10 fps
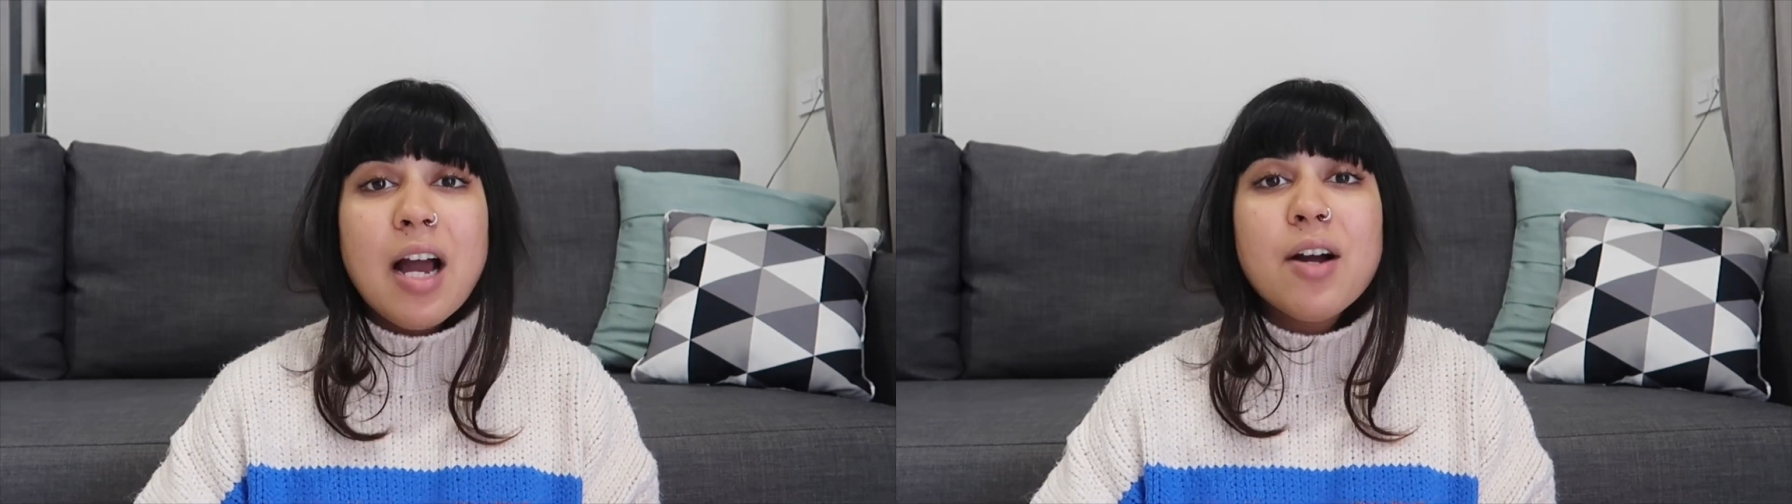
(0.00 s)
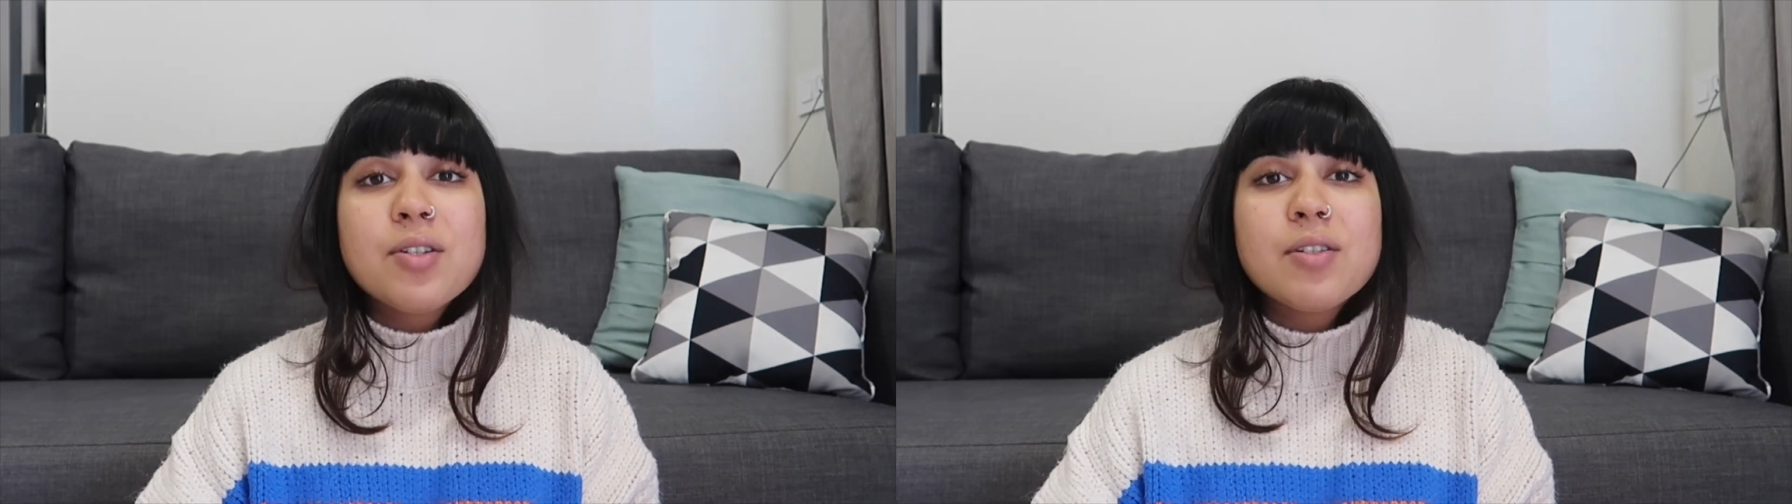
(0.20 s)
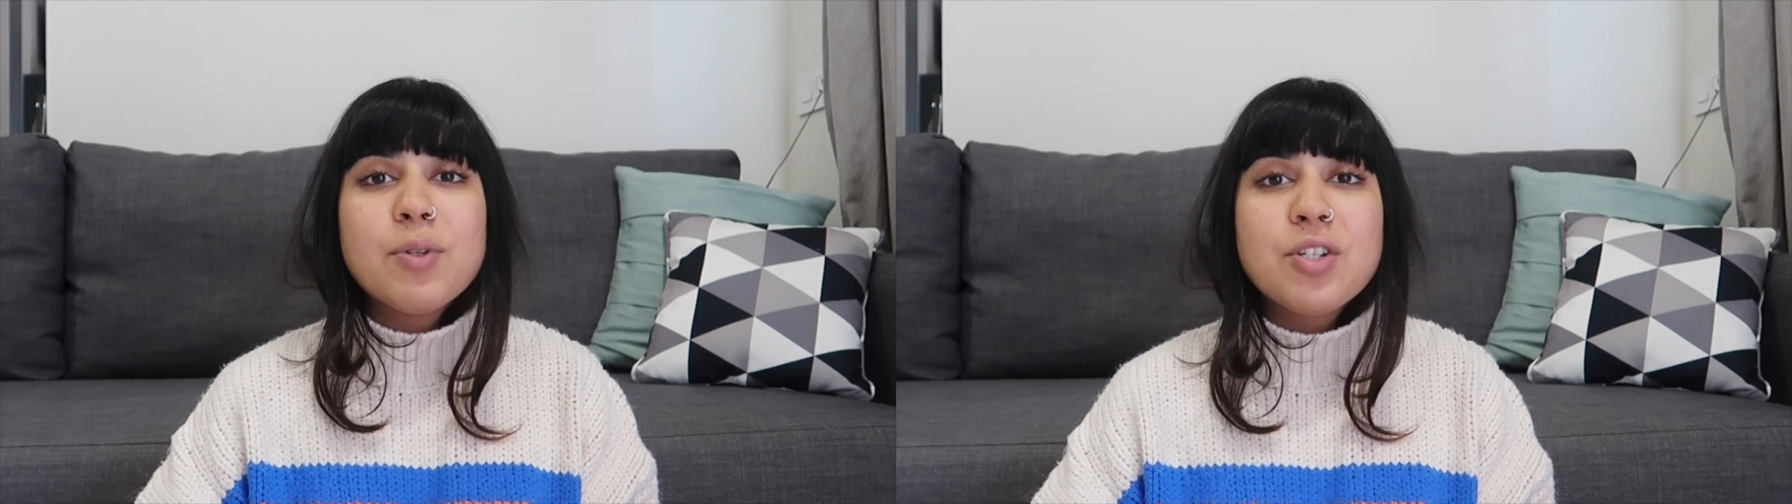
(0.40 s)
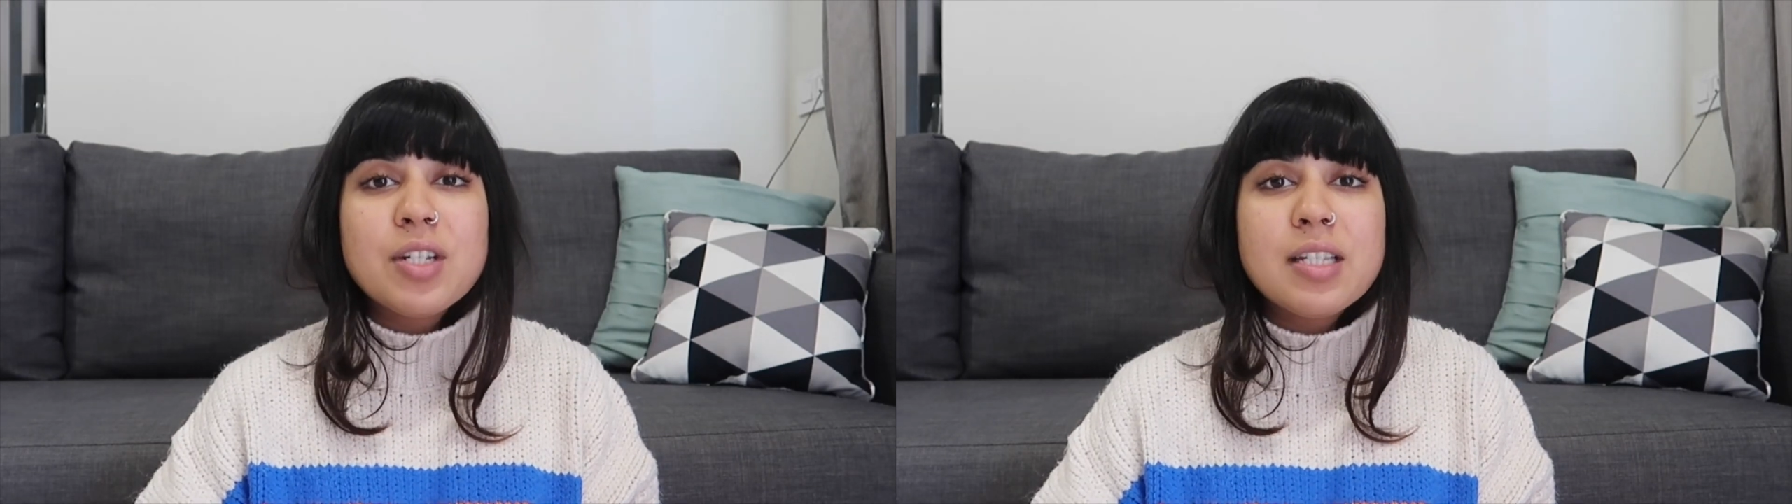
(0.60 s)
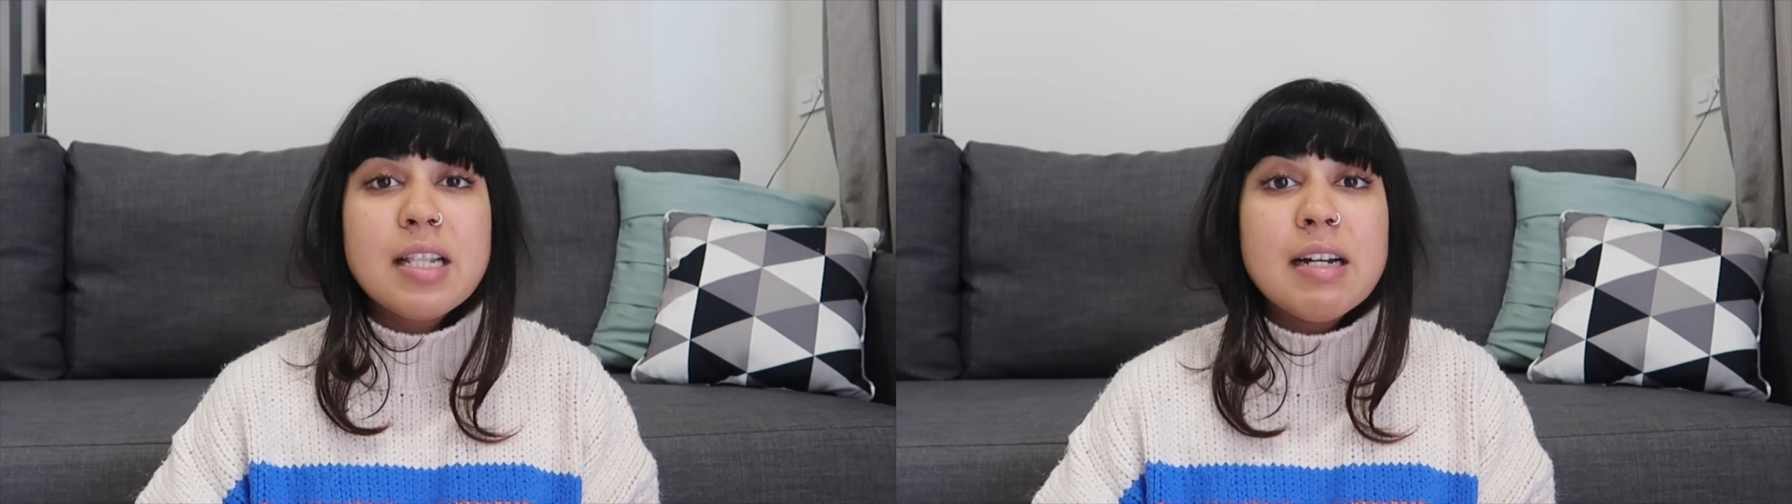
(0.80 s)
house which
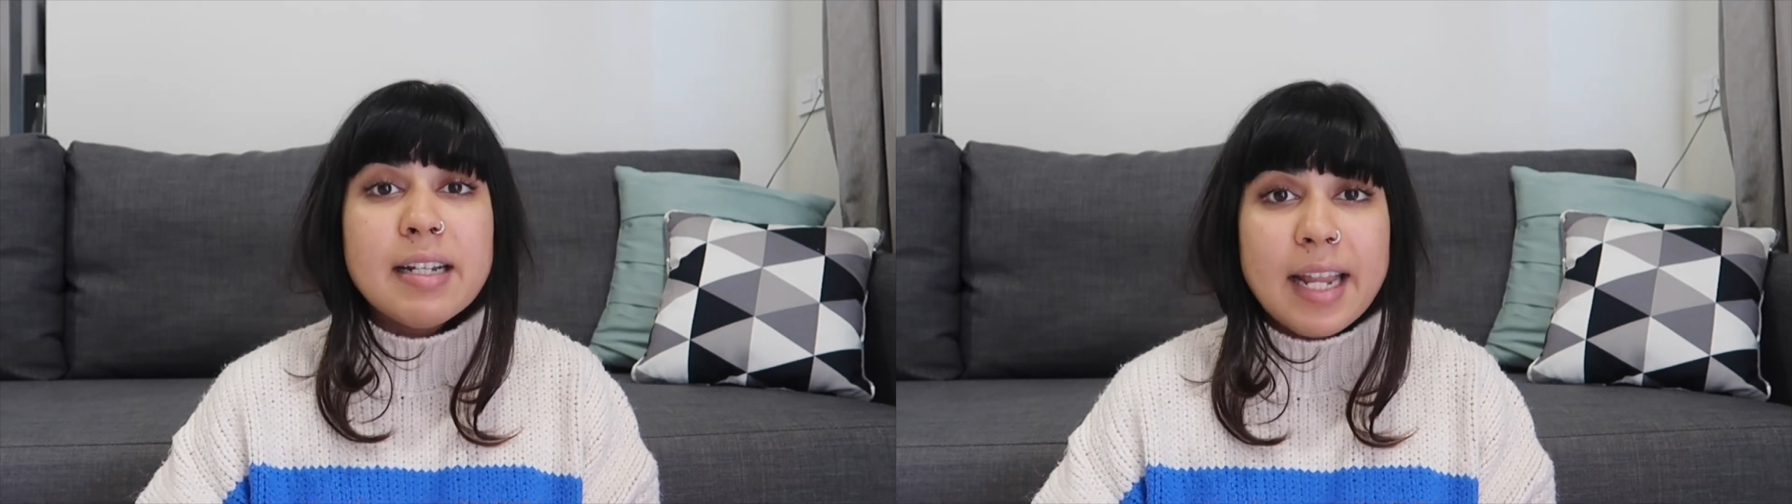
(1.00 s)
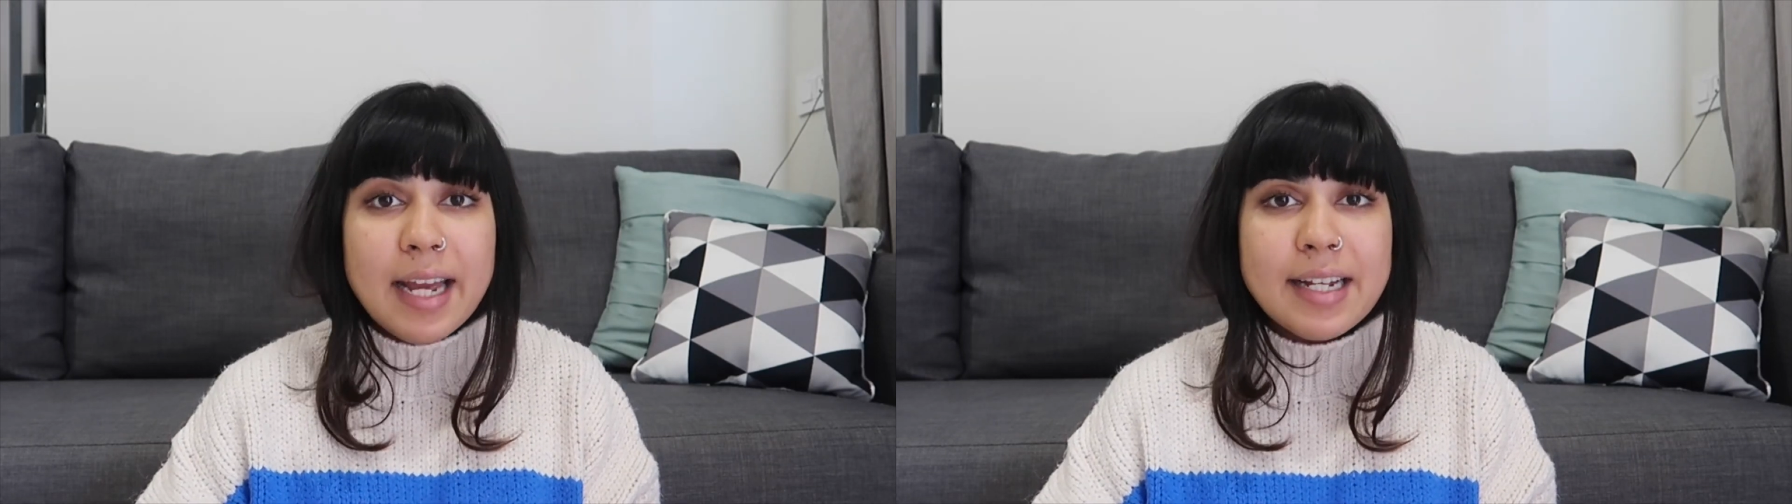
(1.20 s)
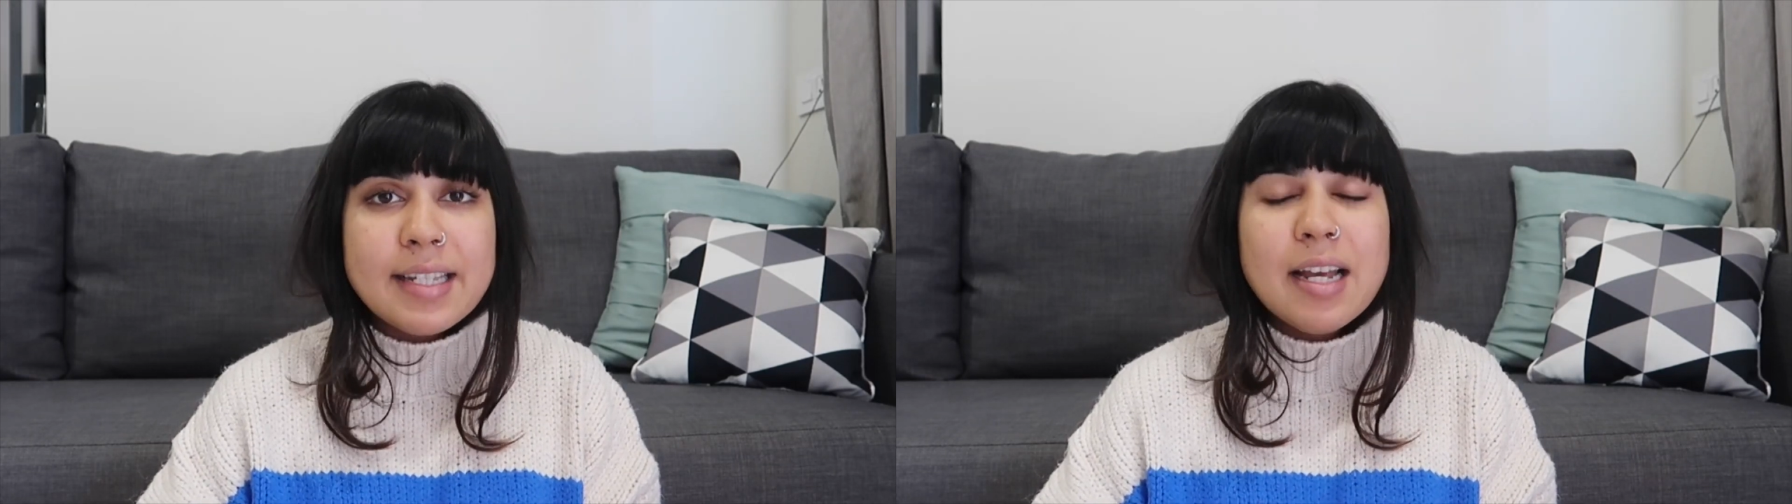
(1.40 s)
is LearnX,